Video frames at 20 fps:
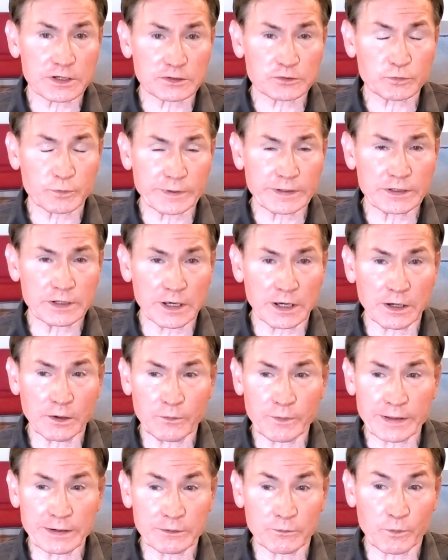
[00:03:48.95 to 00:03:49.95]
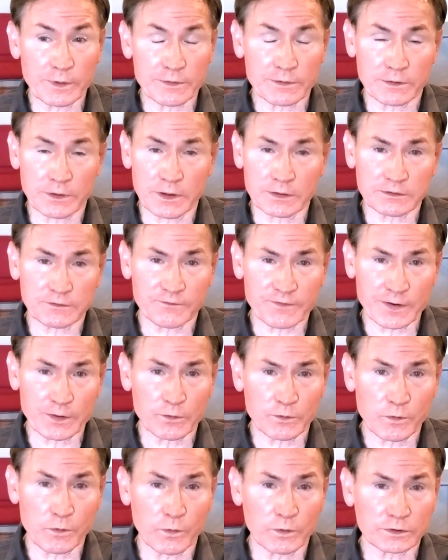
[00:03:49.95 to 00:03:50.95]
as we know, and whether or not the
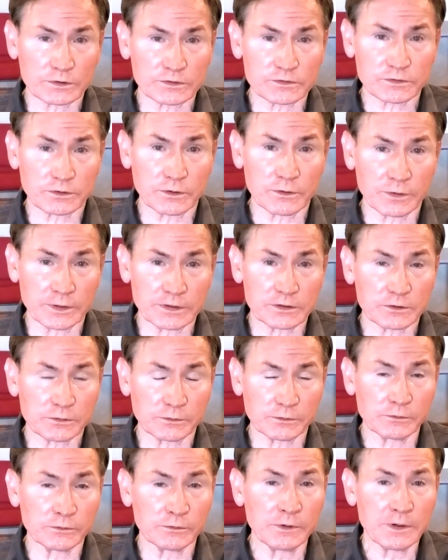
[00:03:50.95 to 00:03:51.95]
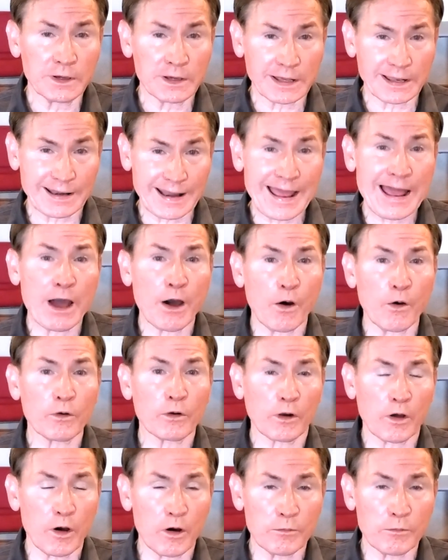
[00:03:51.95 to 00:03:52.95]
federal courts are going to allow
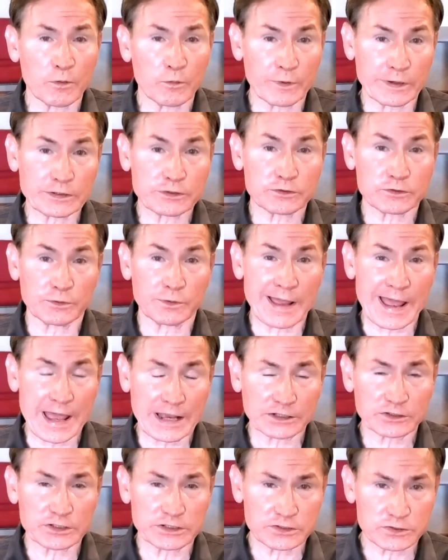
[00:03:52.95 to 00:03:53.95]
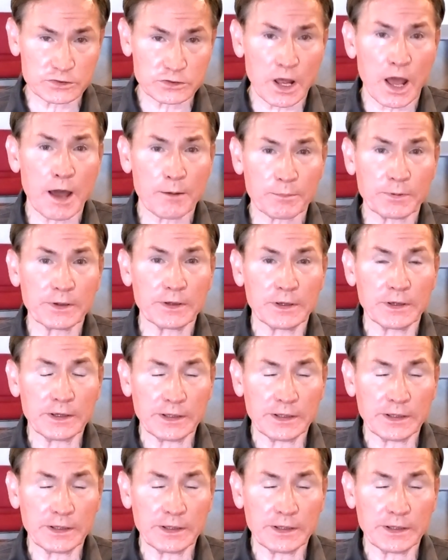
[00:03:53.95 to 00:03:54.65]
Oklahoma which to actually stop